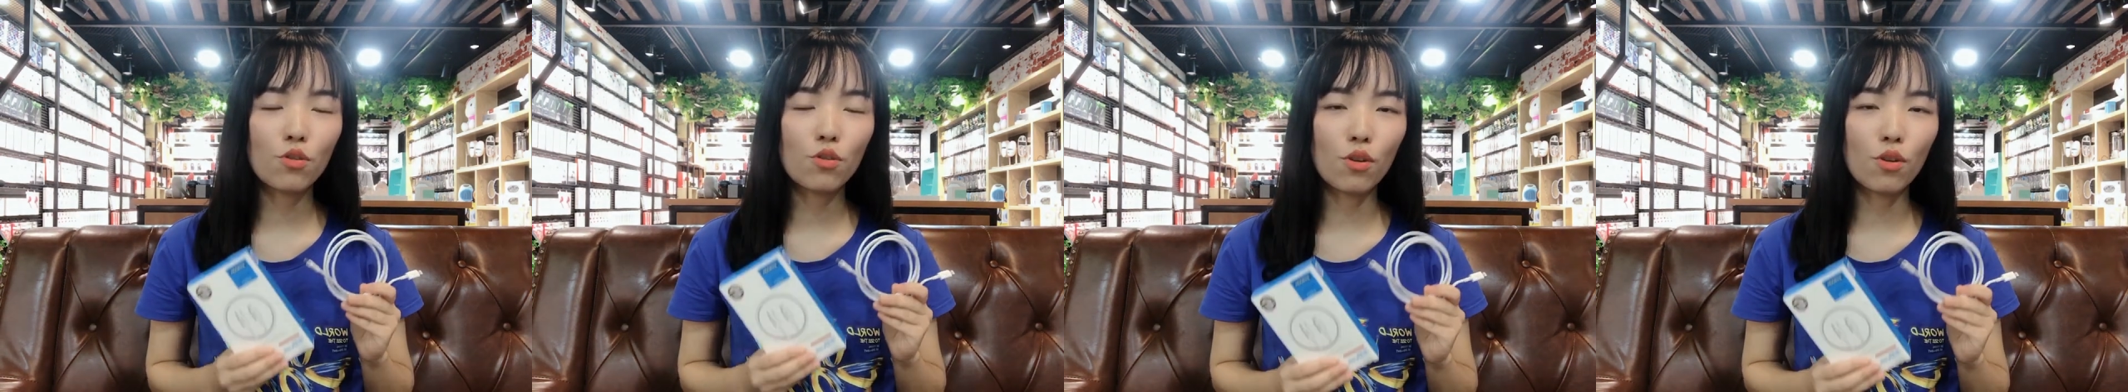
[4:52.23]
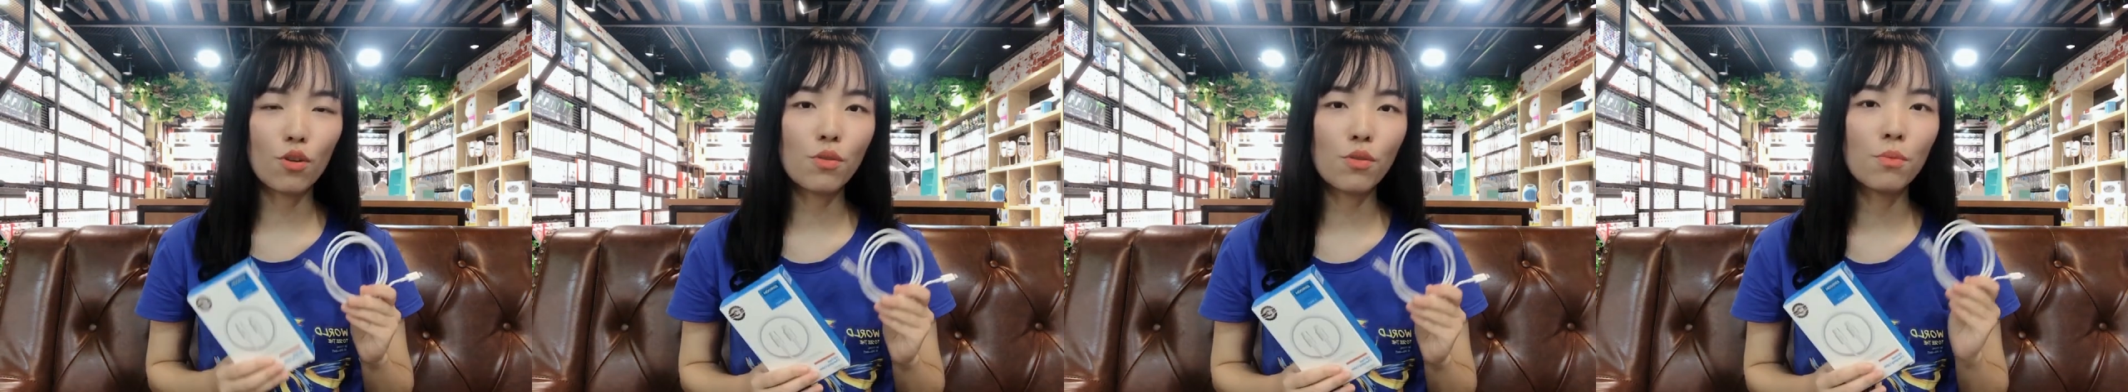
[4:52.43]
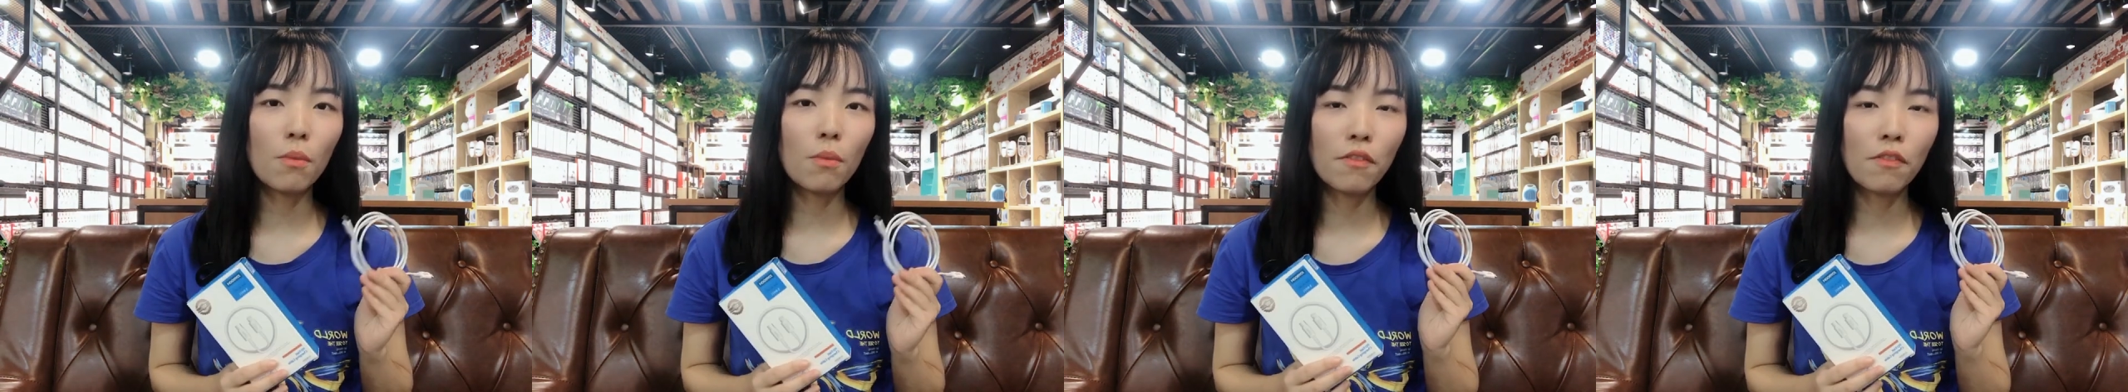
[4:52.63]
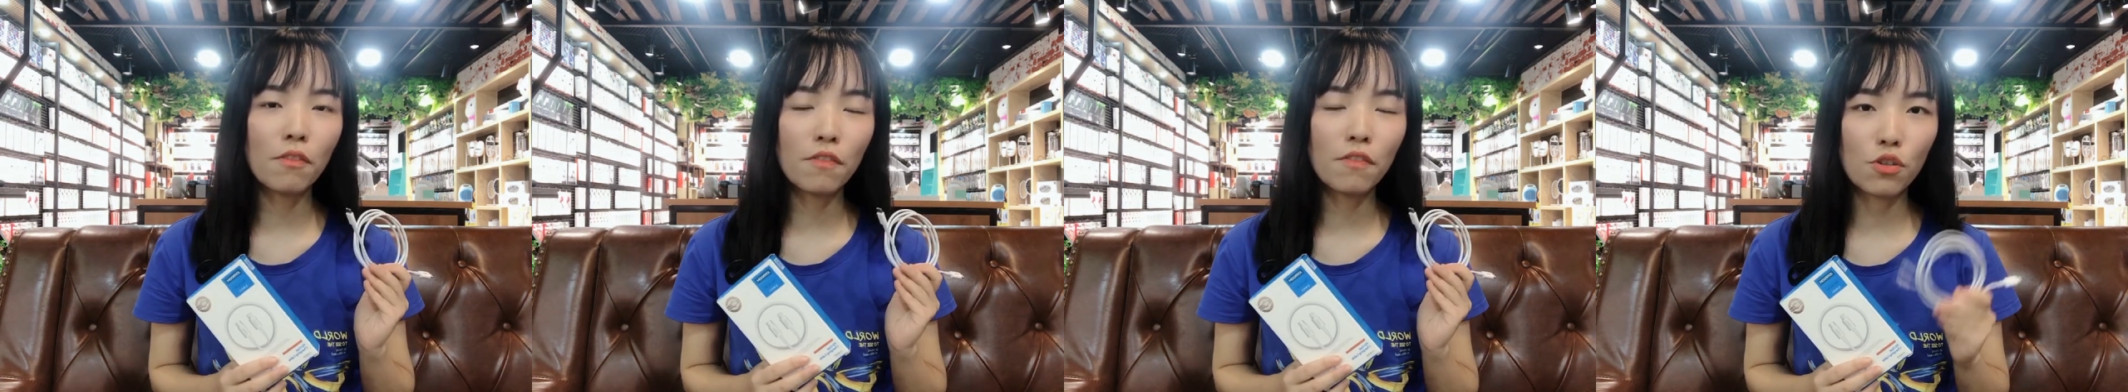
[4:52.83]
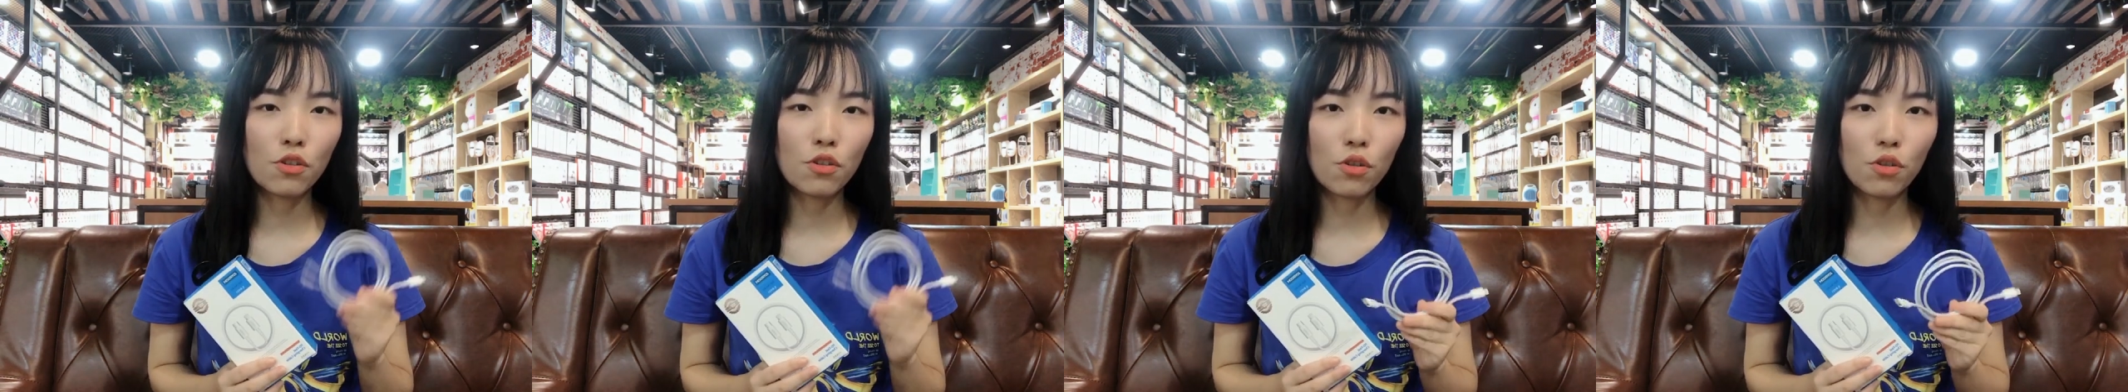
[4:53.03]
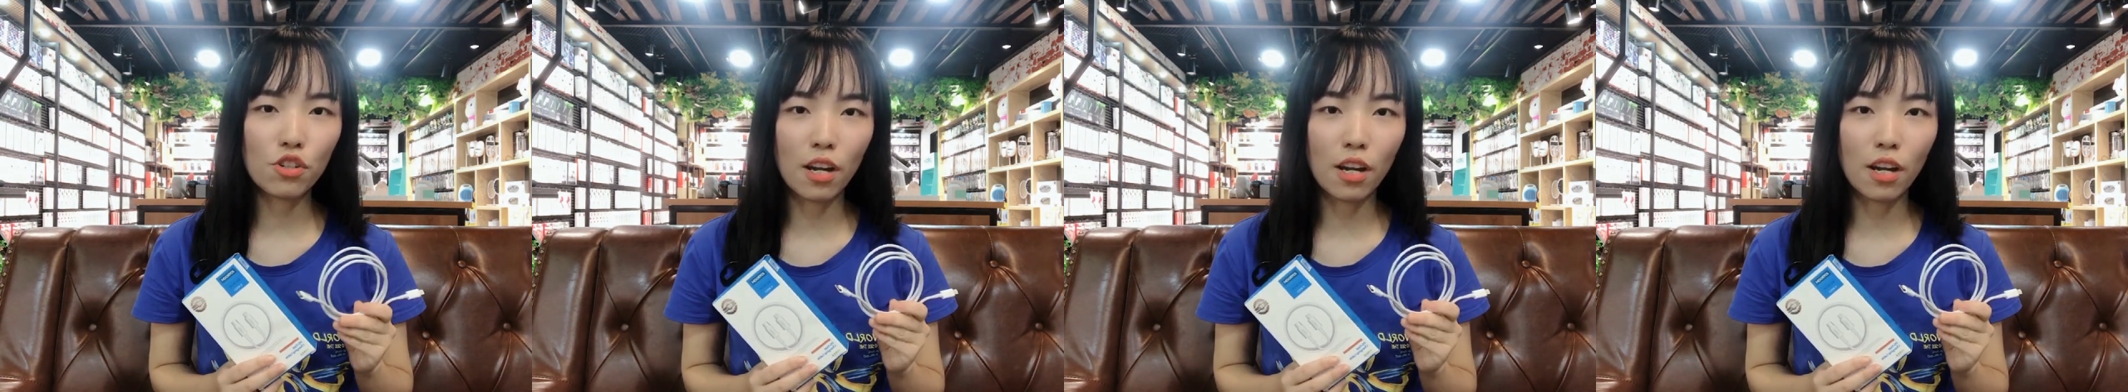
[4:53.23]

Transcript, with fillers: Joyroom official